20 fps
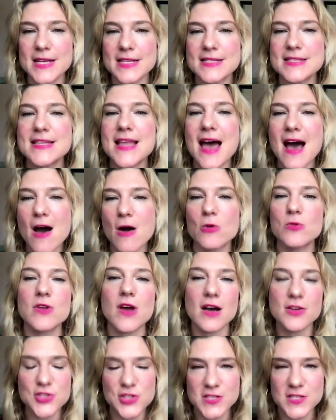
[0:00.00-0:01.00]
is now
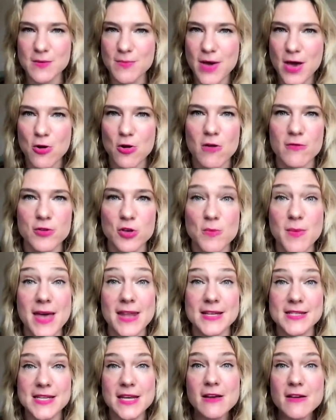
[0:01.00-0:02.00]
not just a matter of
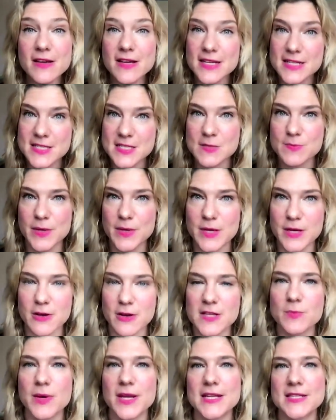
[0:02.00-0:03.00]
humanitarian
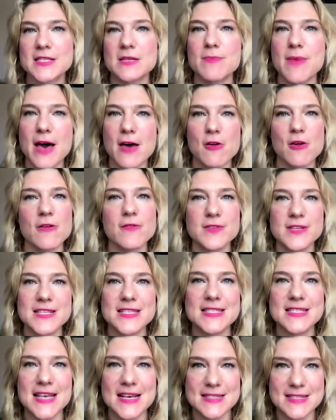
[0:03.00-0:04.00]
spirit, but it's a matter of
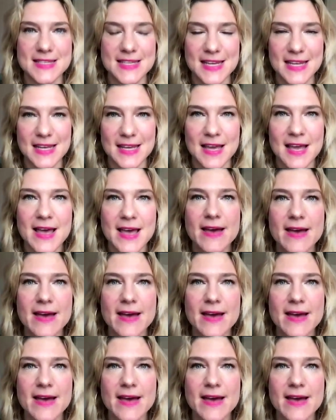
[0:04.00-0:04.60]
necessity.